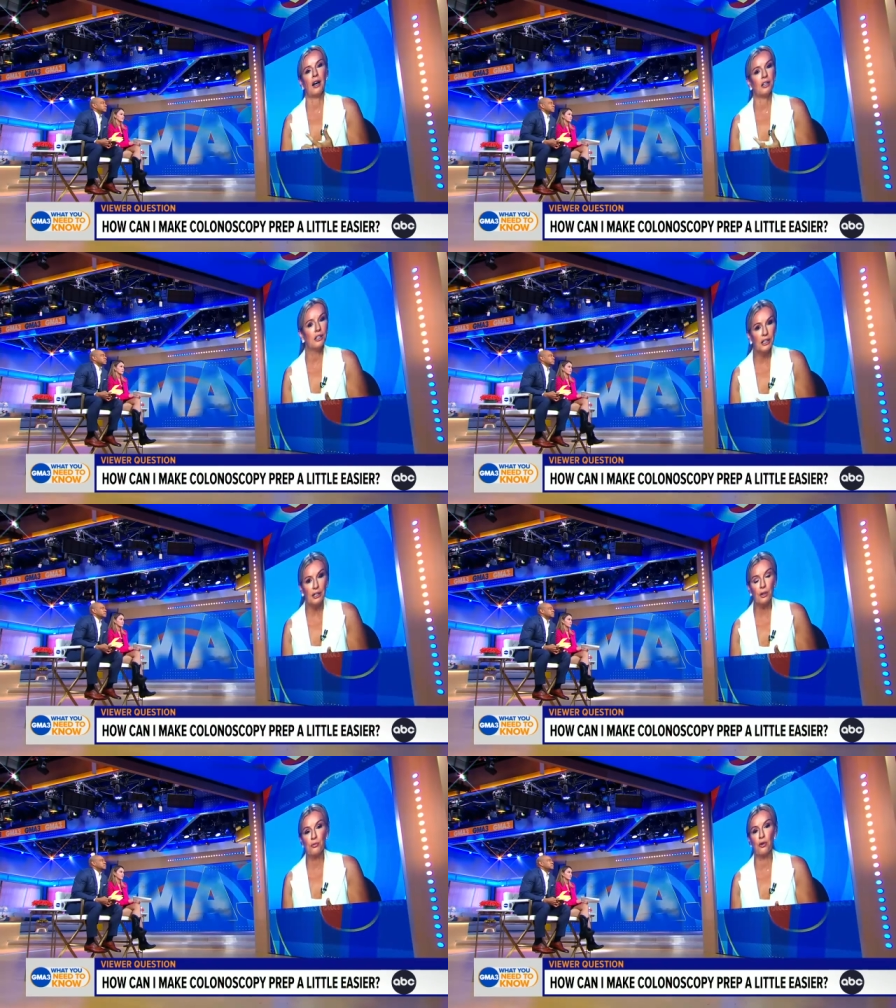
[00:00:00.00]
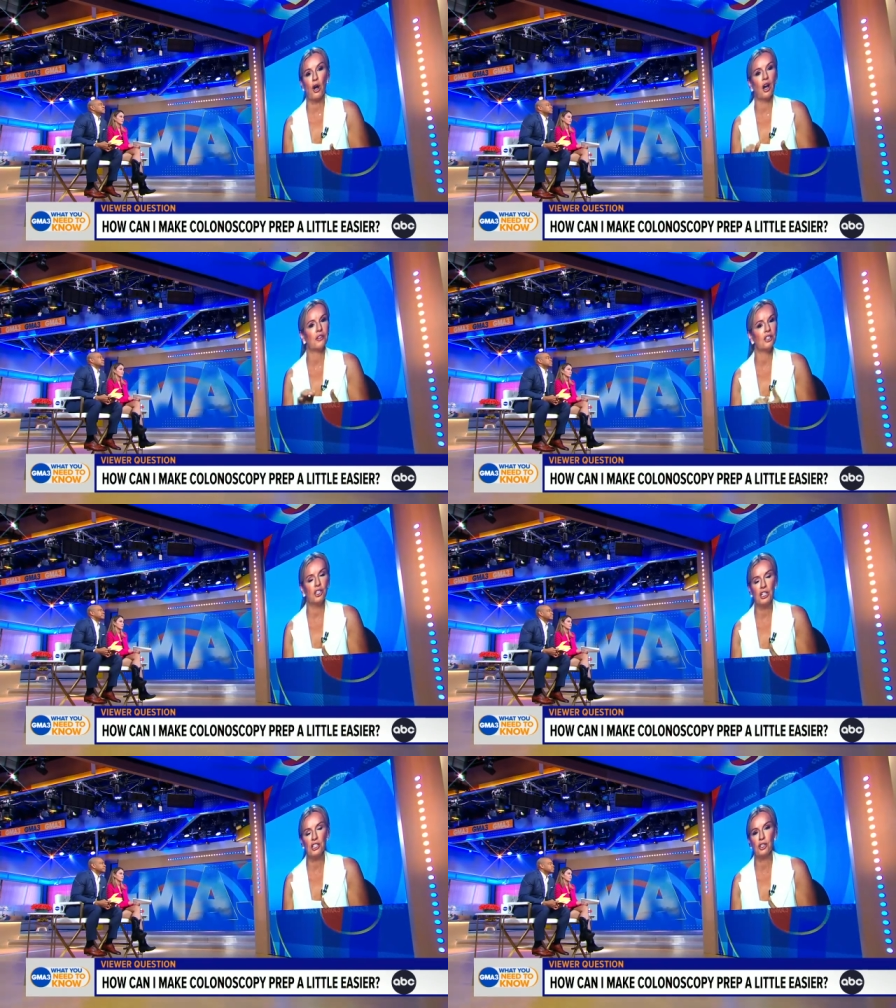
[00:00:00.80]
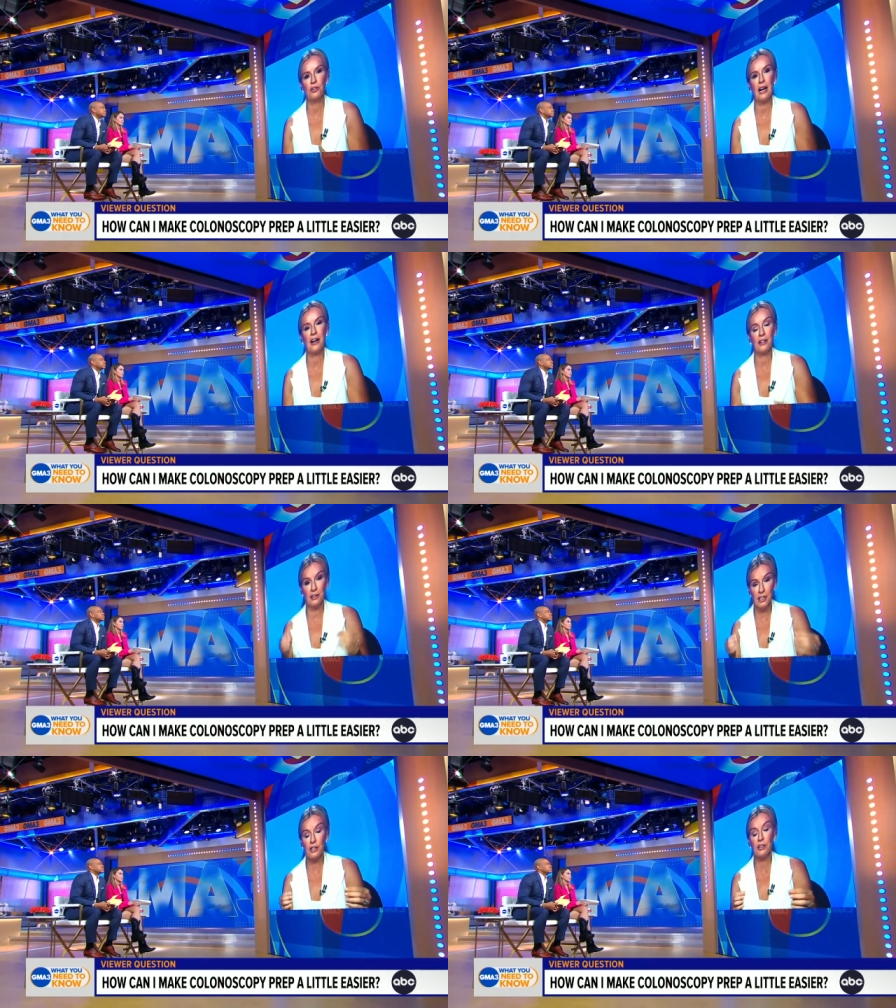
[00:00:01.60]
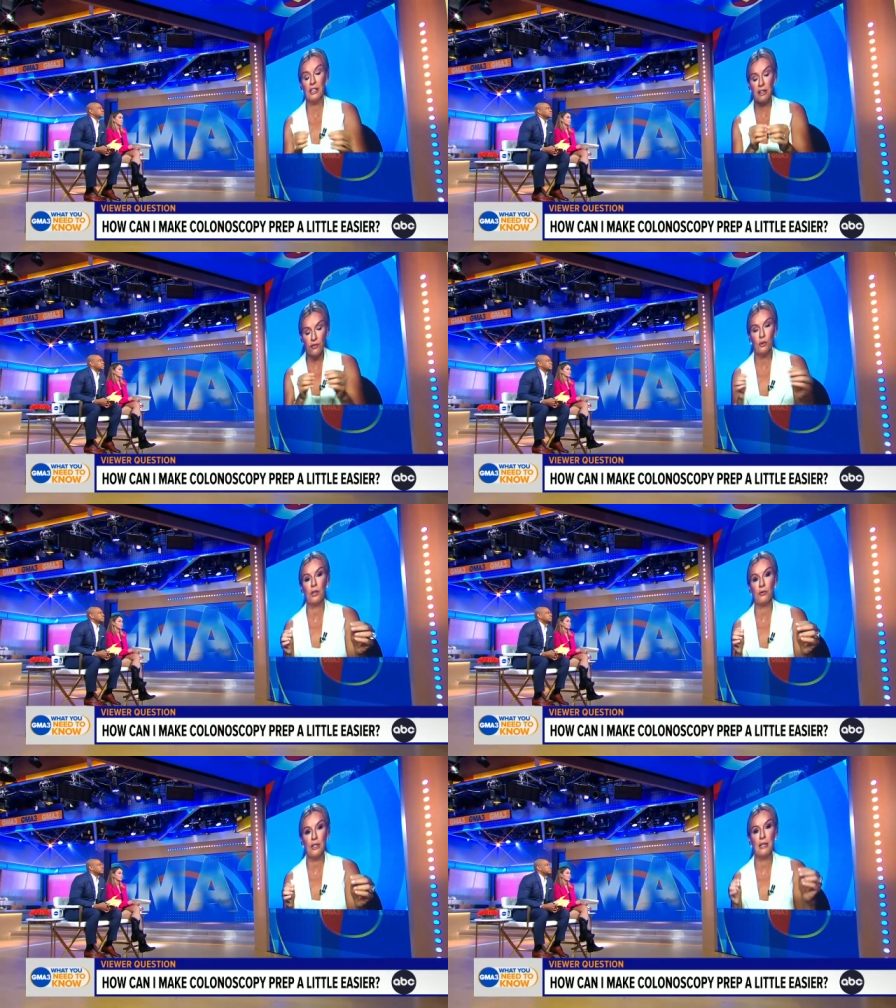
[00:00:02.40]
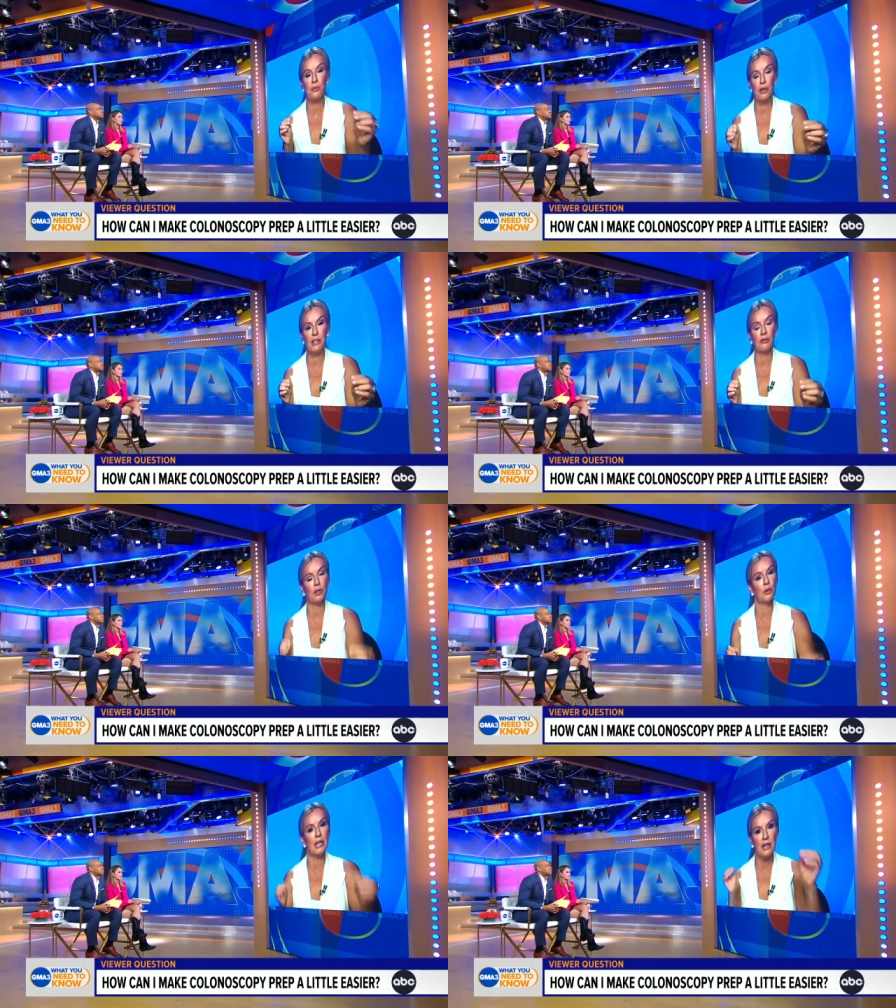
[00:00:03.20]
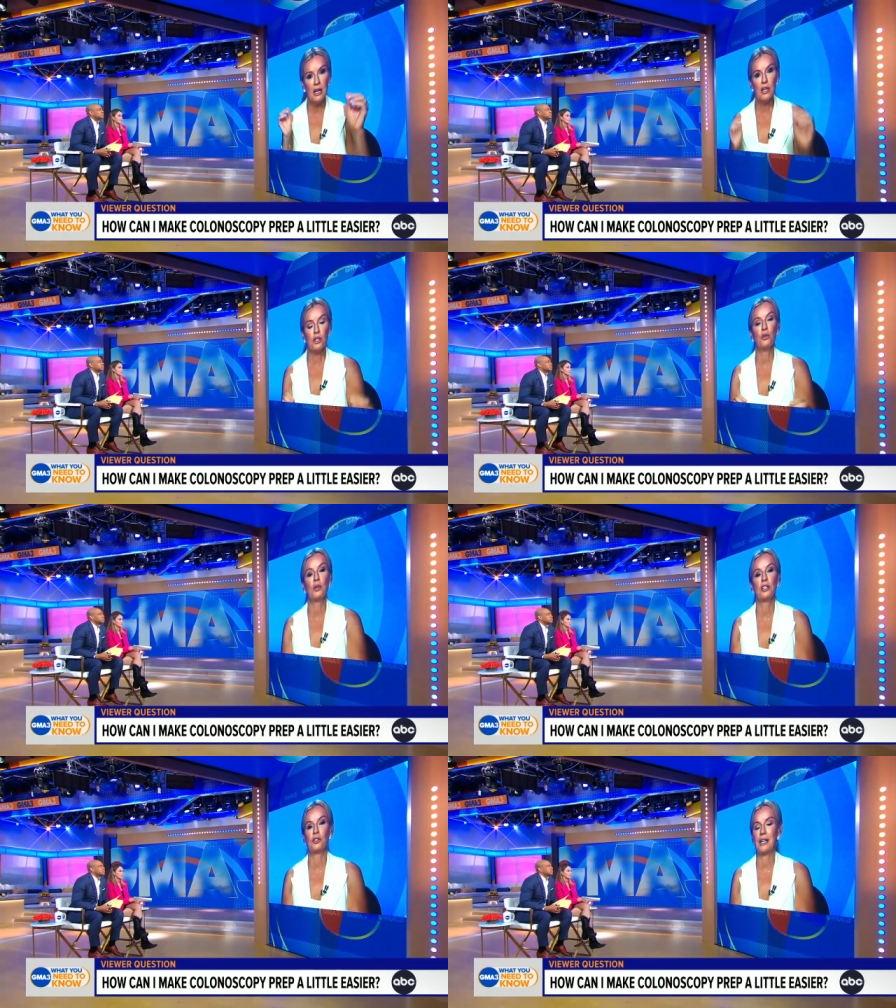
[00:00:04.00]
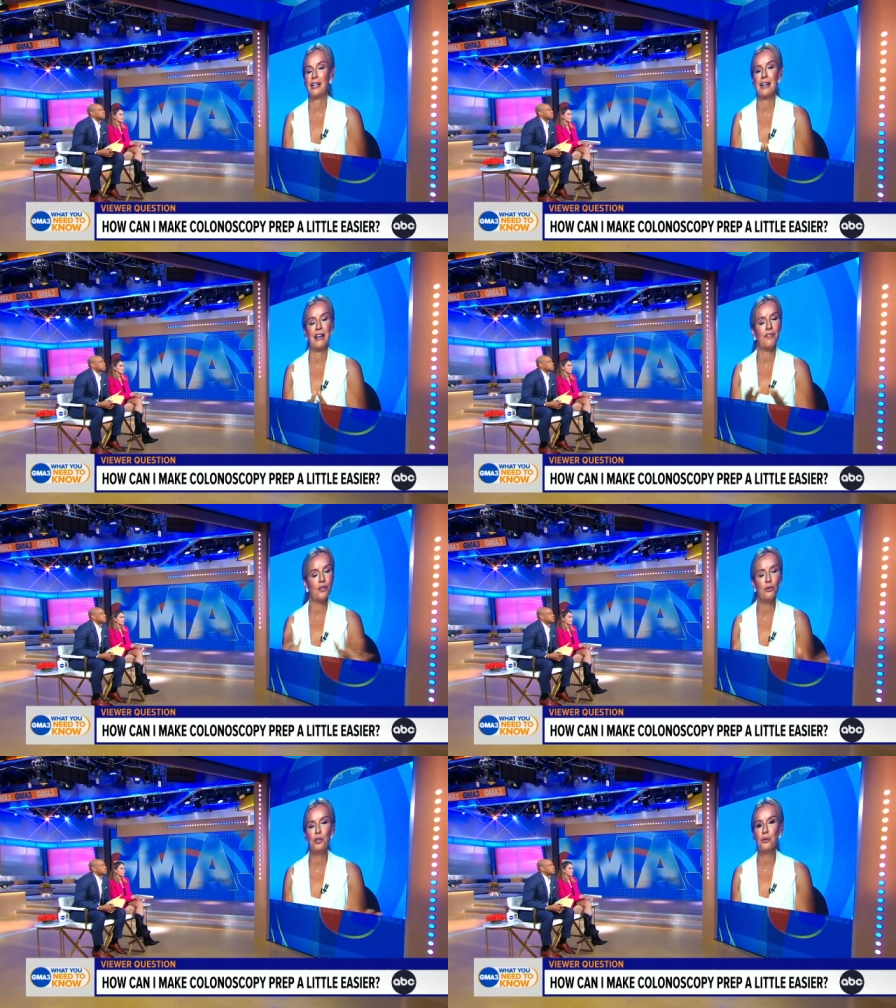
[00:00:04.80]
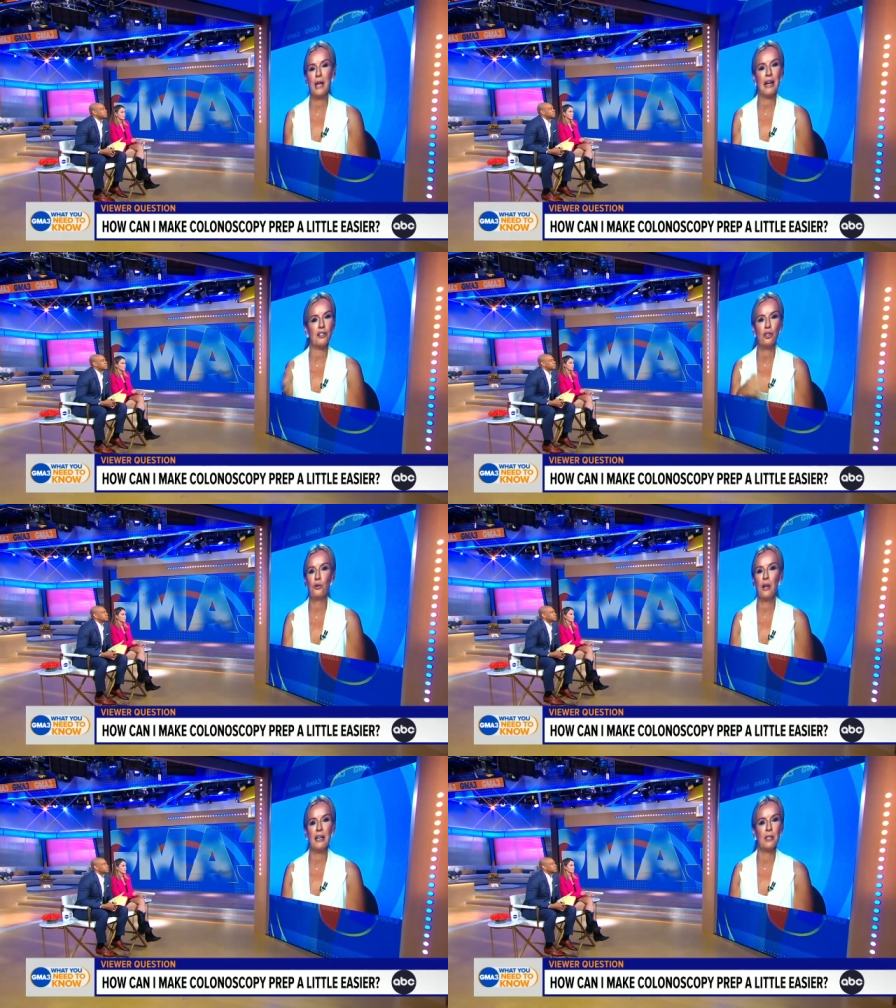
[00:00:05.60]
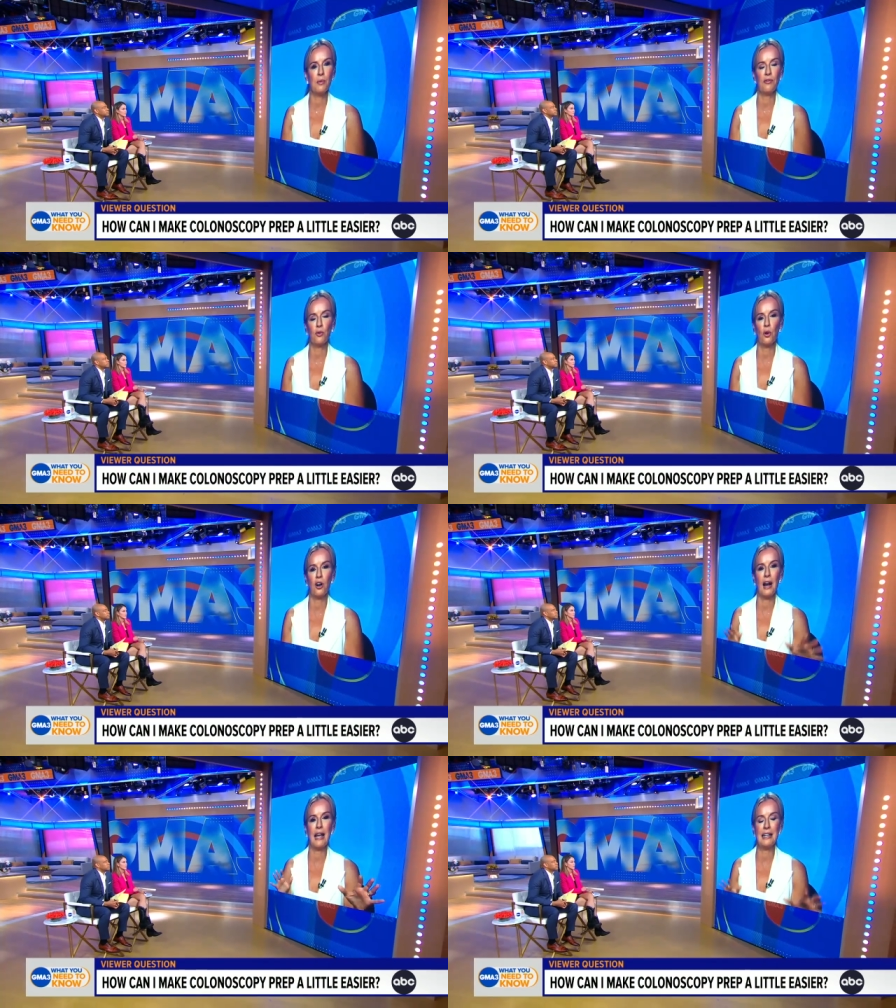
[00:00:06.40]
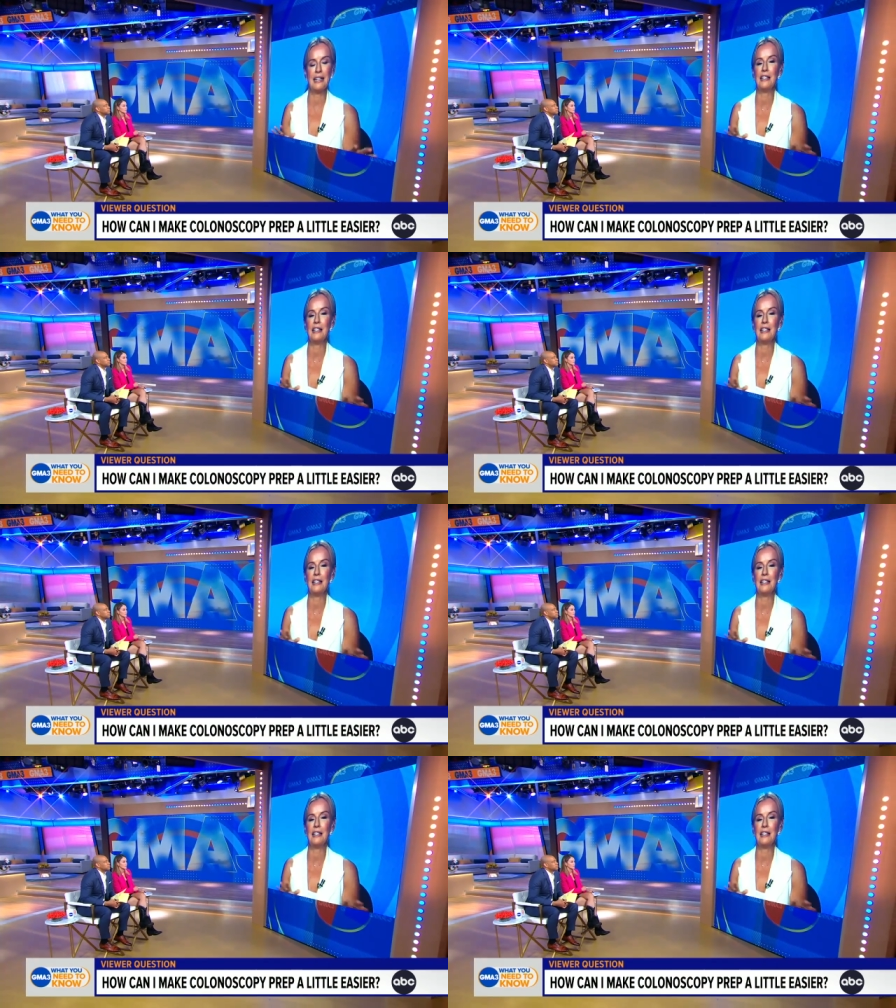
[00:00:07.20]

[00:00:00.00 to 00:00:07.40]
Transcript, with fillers: clear broth, ginger ale. Literally, if you can read print through it, you can drink it. If you do that two days before and eat